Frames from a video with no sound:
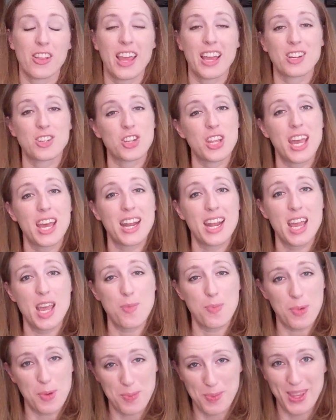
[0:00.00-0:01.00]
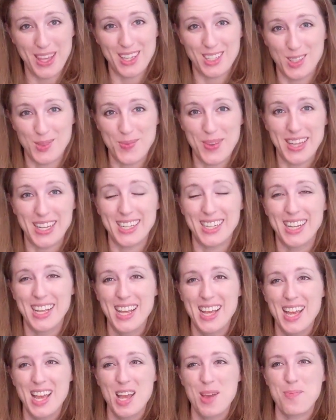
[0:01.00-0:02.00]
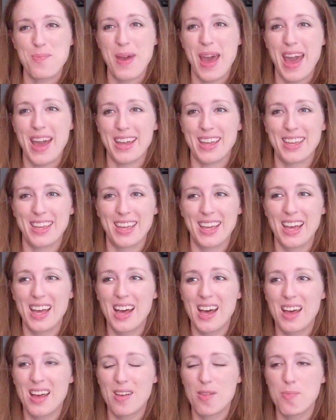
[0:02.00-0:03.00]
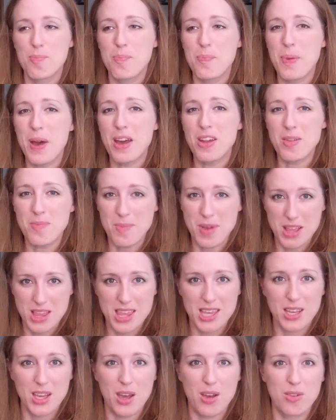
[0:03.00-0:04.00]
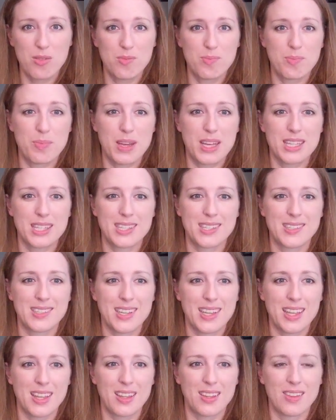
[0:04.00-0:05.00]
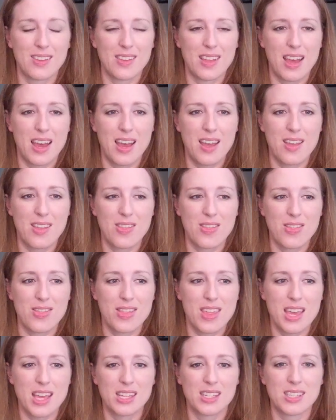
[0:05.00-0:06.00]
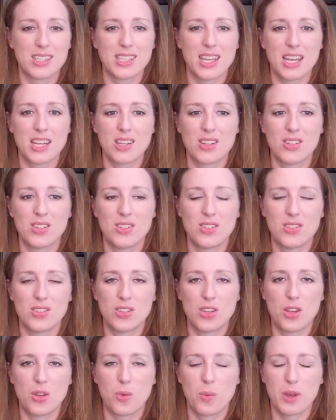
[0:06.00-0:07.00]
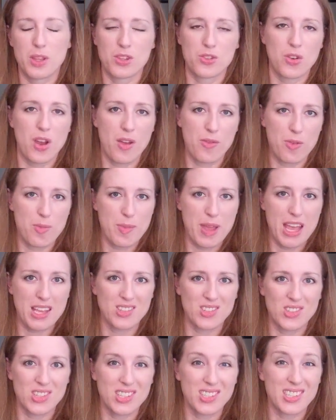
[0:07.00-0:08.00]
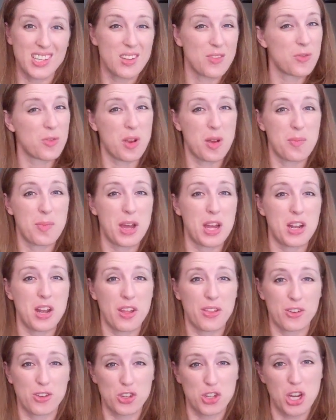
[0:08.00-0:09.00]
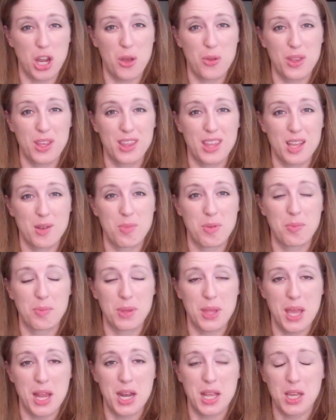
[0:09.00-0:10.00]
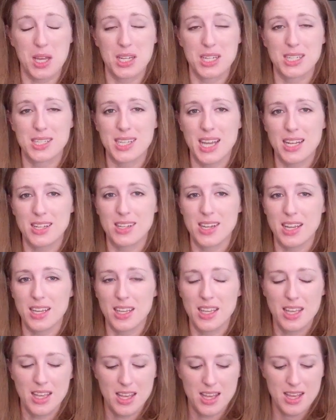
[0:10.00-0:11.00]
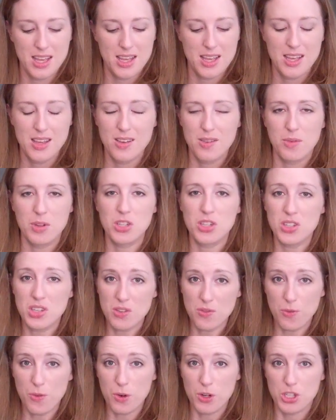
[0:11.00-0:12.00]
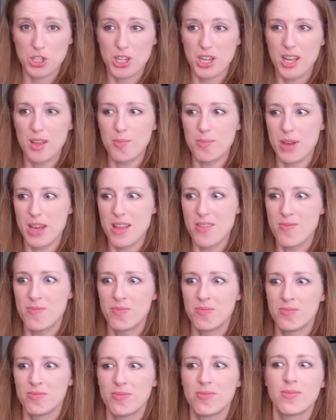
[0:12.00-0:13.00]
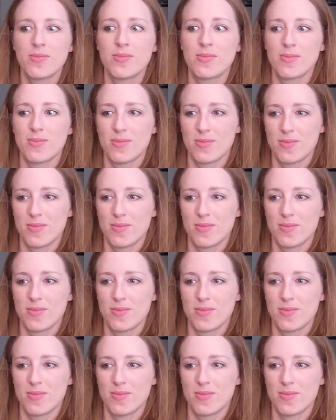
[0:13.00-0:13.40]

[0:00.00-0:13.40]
and Carol actually had a hip replacement back about a month ago, but still they decided to withdraw from Estes and from another show that they'd been planning on attending, which is unfortunate, but